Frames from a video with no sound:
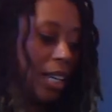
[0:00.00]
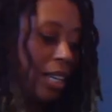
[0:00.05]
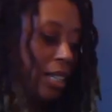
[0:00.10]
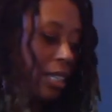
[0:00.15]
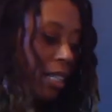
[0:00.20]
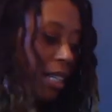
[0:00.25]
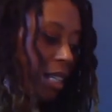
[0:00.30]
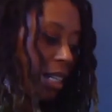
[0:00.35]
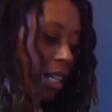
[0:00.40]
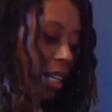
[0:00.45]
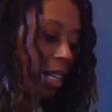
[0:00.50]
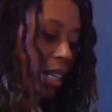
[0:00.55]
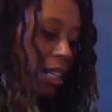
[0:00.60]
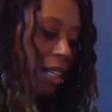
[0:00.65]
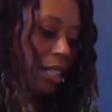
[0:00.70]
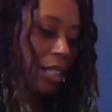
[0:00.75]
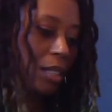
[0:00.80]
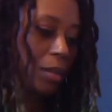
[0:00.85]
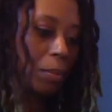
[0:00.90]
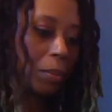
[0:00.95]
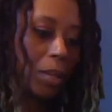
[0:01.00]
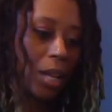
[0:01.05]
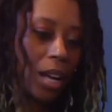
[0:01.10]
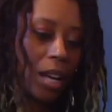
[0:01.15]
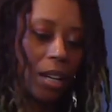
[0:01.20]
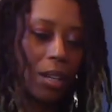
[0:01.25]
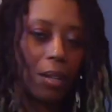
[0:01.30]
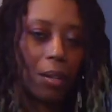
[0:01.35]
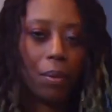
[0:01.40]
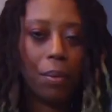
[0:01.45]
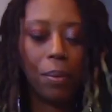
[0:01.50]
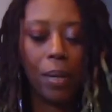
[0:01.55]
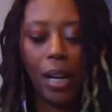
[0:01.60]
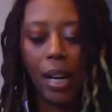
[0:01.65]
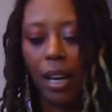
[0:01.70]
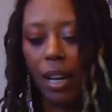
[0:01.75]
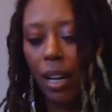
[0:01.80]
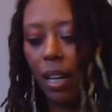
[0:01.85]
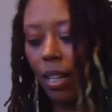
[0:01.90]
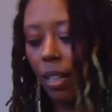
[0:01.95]
taking the block
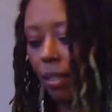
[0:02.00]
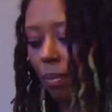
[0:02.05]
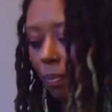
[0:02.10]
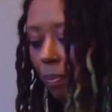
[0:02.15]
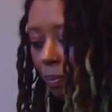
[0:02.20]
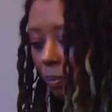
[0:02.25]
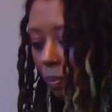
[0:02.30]
away.